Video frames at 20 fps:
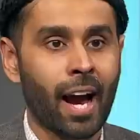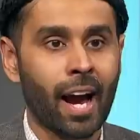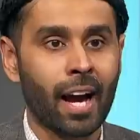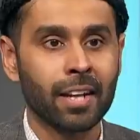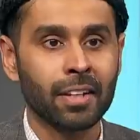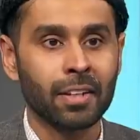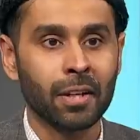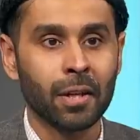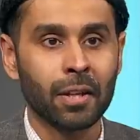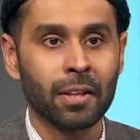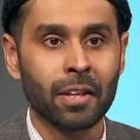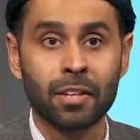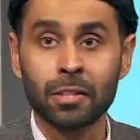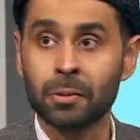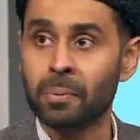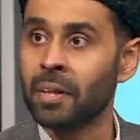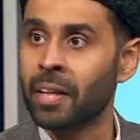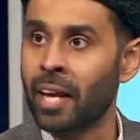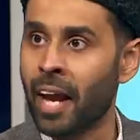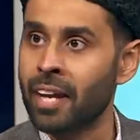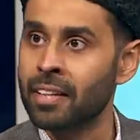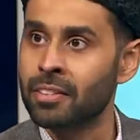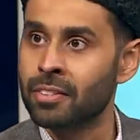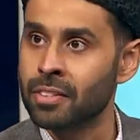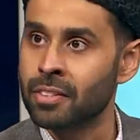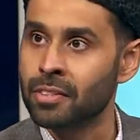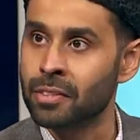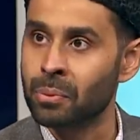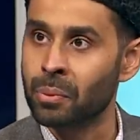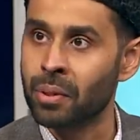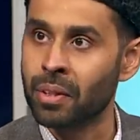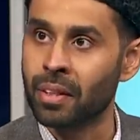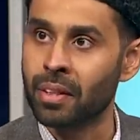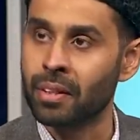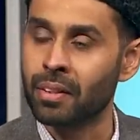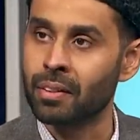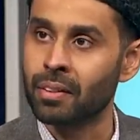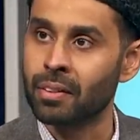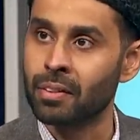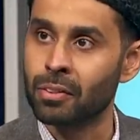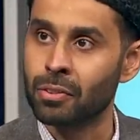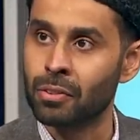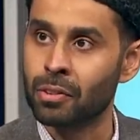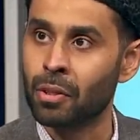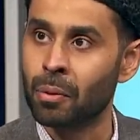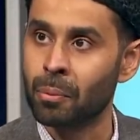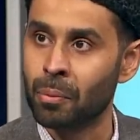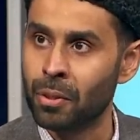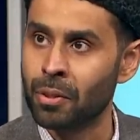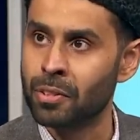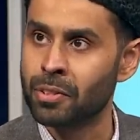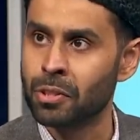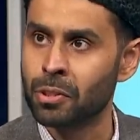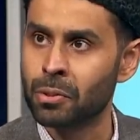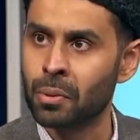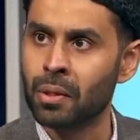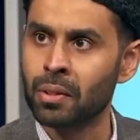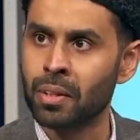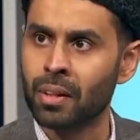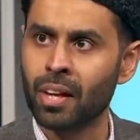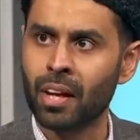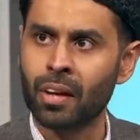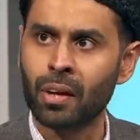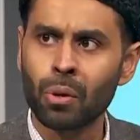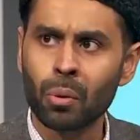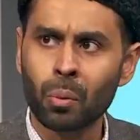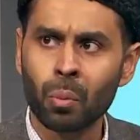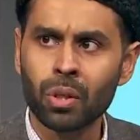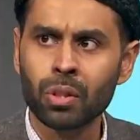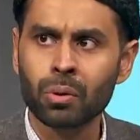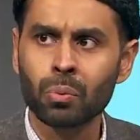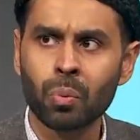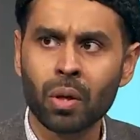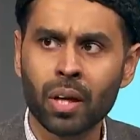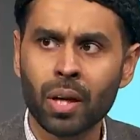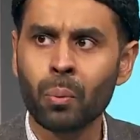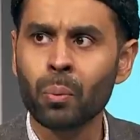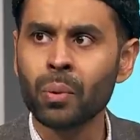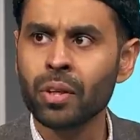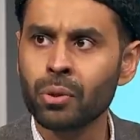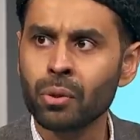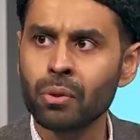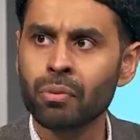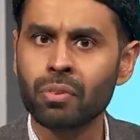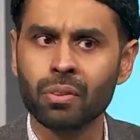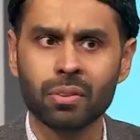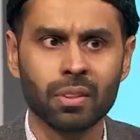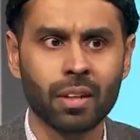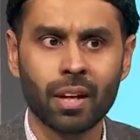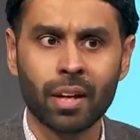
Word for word: And uh, there's been cases within the community as well. They're like, oh, what, what can we do for you?